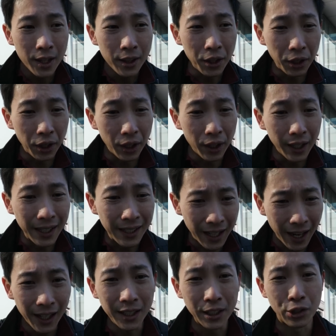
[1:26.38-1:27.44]
the
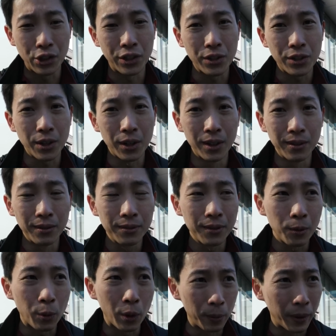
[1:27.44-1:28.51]
intelligence of
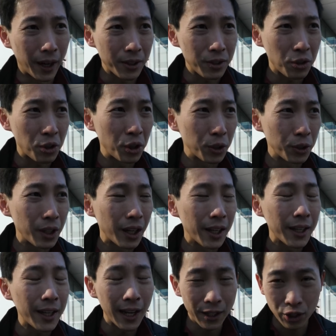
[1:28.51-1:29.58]
robots could
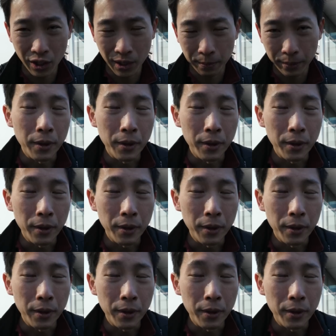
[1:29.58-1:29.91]
catch up.